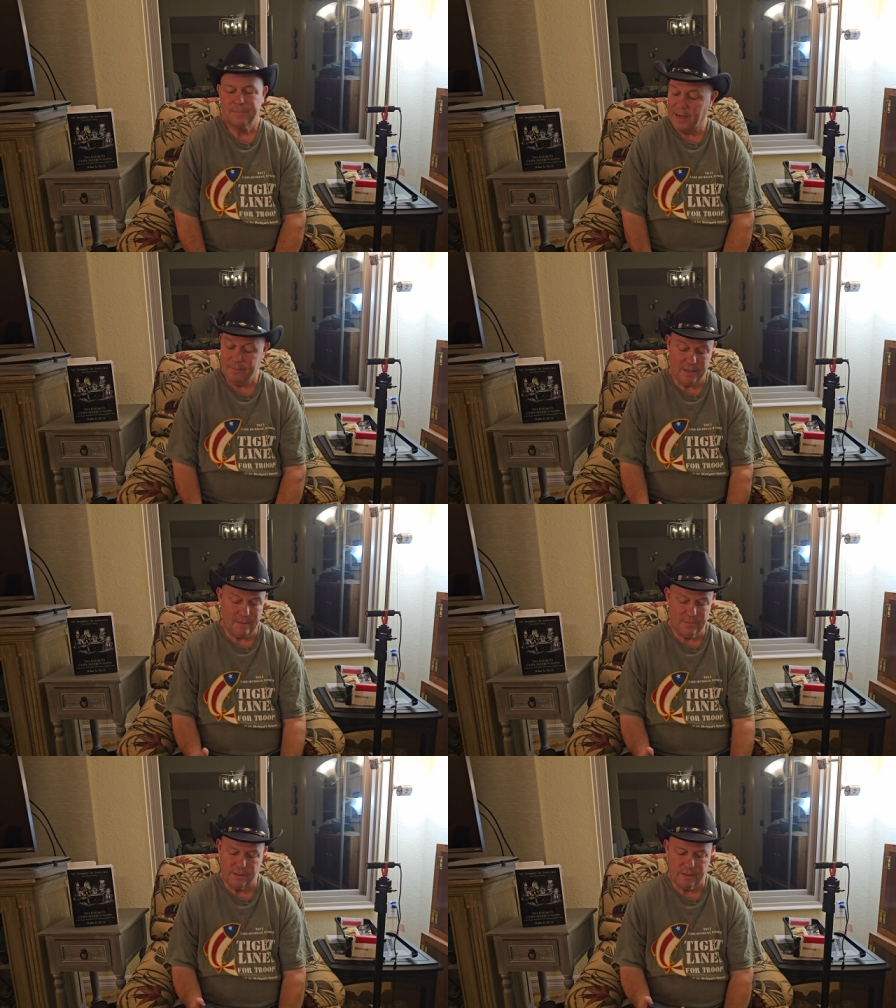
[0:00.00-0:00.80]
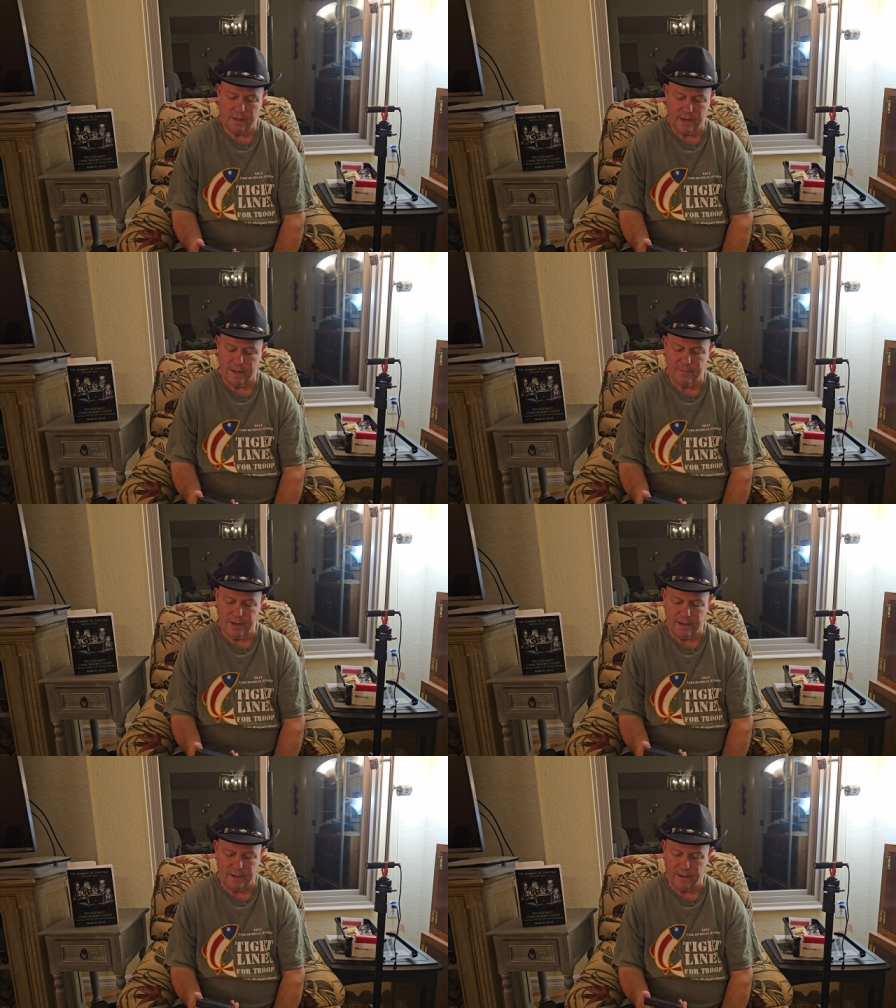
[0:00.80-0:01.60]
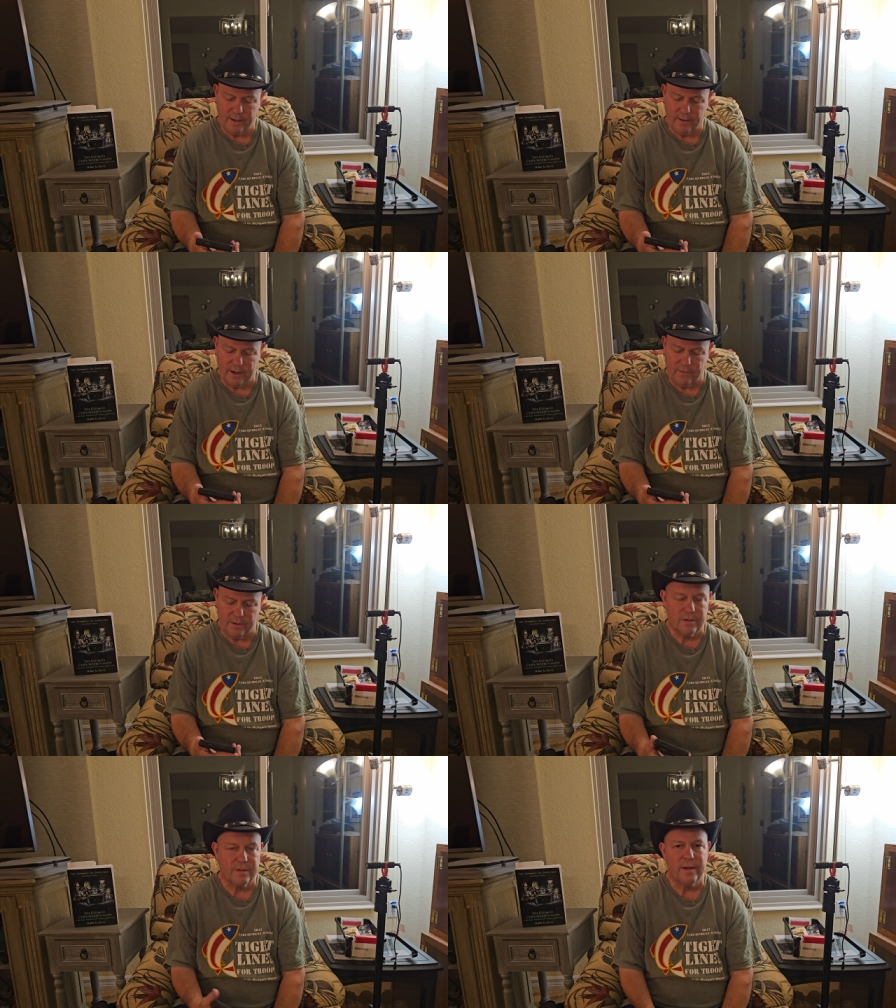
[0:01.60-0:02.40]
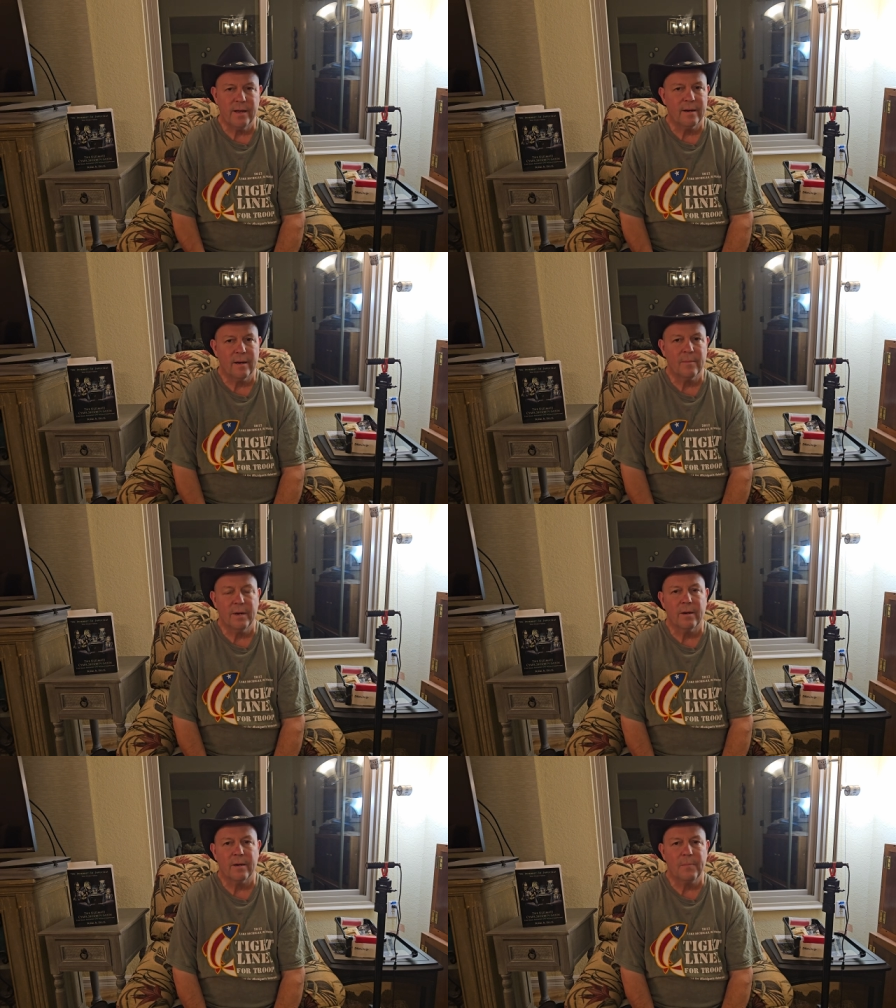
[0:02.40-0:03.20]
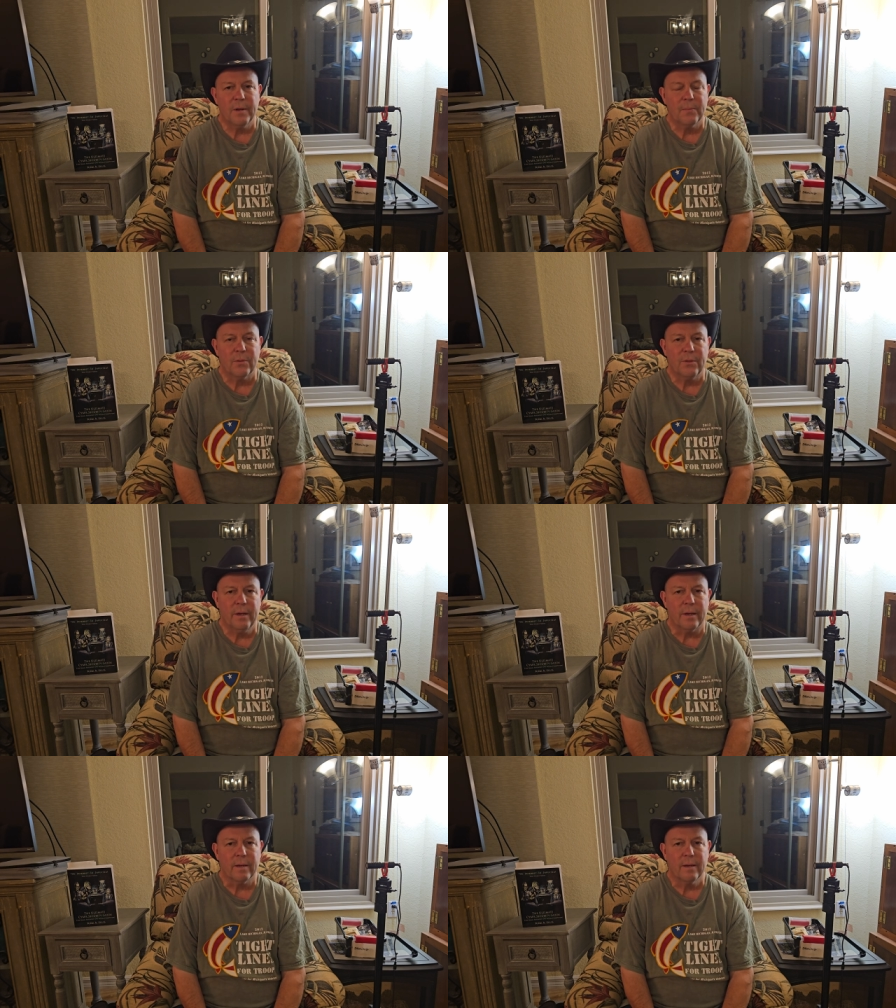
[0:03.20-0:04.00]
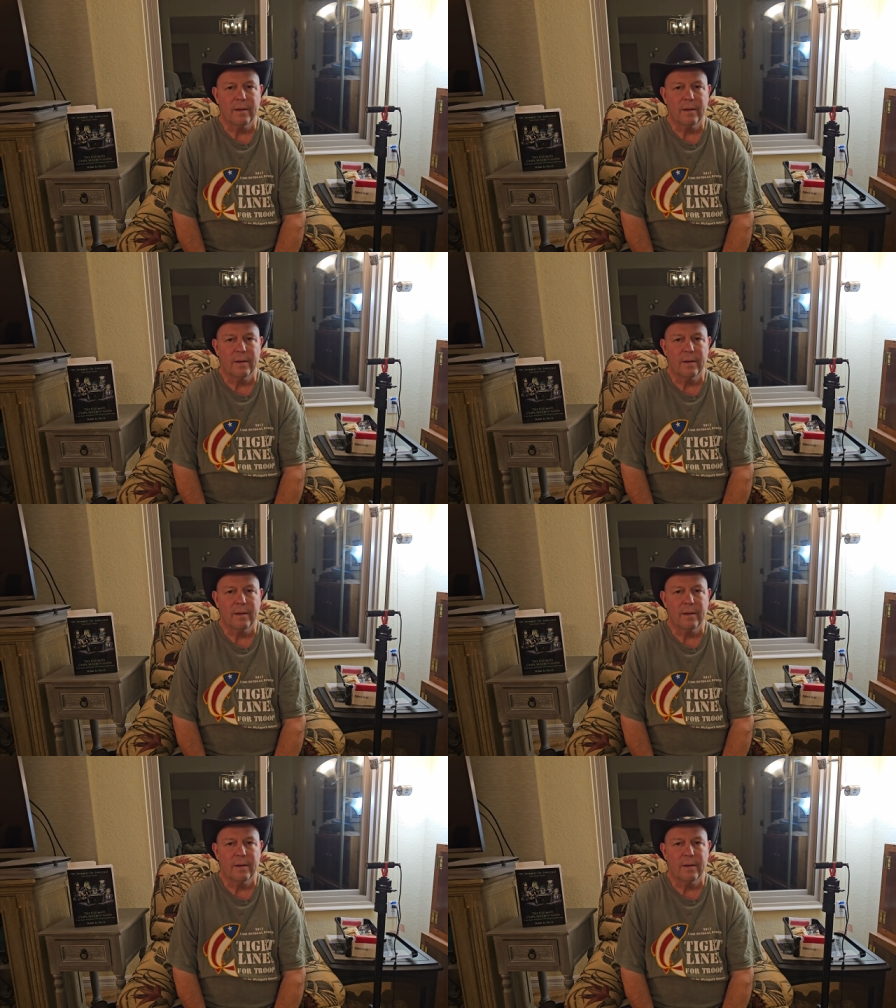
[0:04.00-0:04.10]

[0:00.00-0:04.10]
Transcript: I'm just saying, man, I don't understand how American people think.